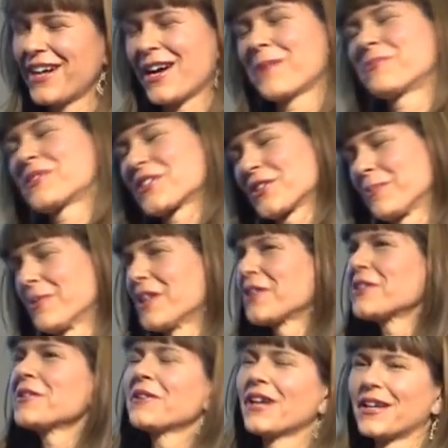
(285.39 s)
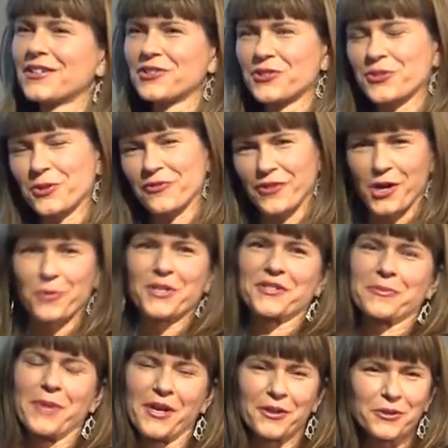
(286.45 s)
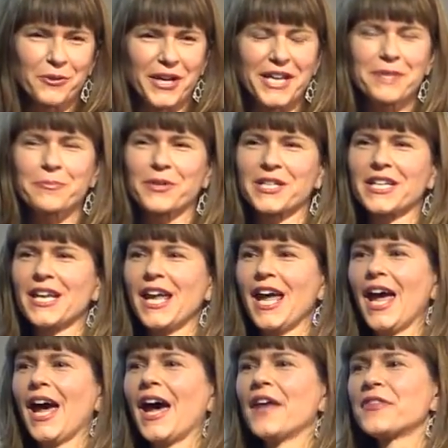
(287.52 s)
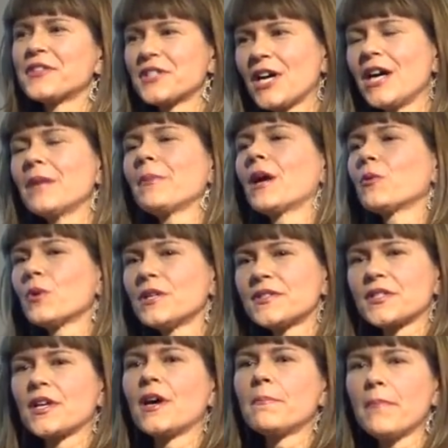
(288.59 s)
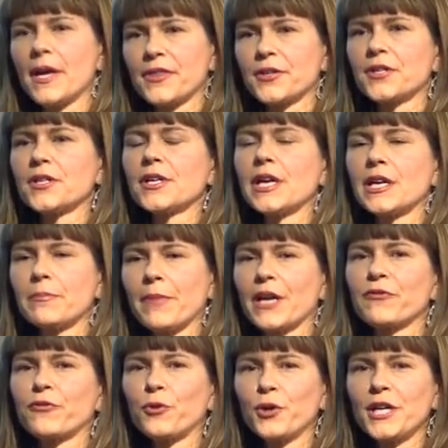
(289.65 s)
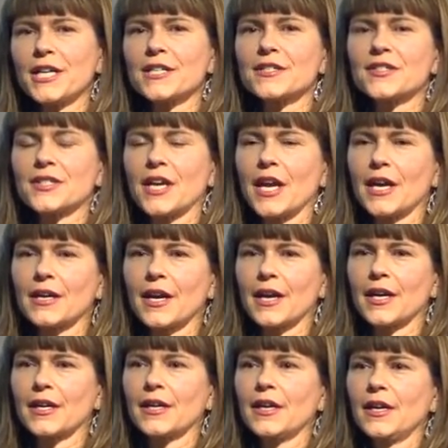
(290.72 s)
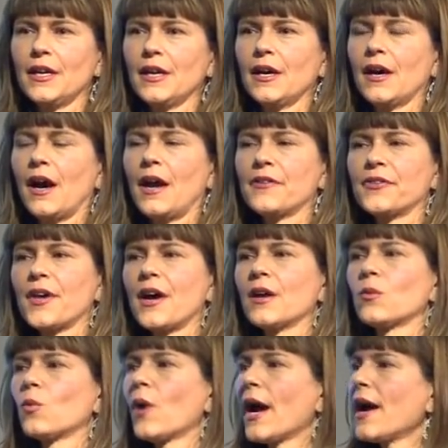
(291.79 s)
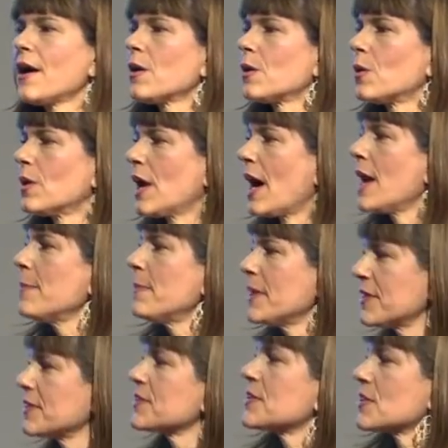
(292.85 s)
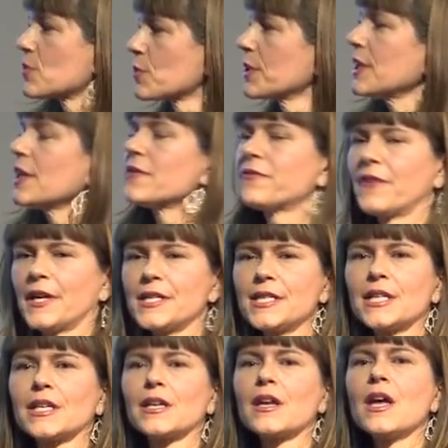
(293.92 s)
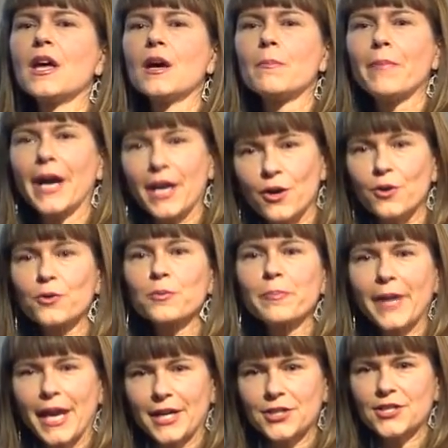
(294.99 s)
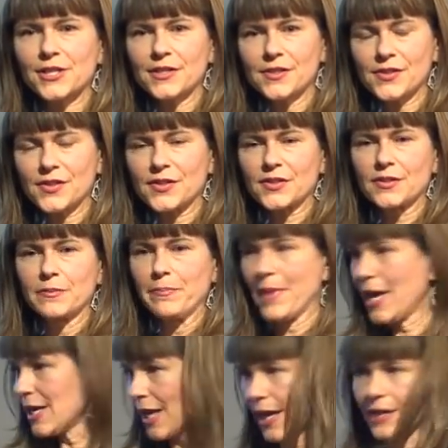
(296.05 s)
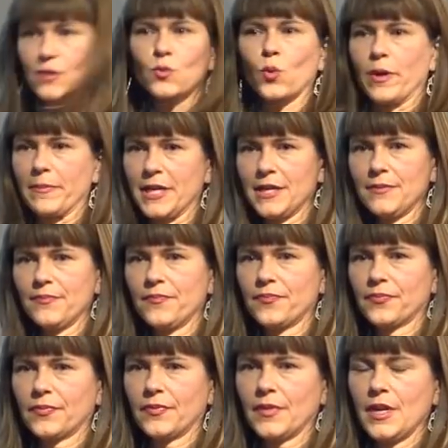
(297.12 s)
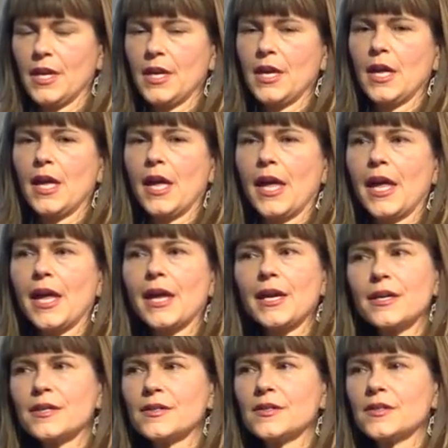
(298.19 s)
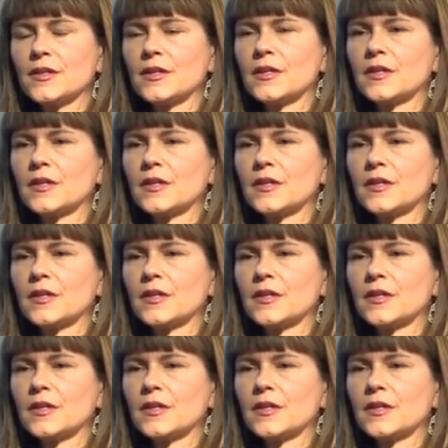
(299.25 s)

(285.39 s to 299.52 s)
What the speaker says: I'm still a mother, you're sort of always a mother, right? But at the time I was a mother in my 40s, and I thought, wow, I bet this is really affecting my own patients, men and women. And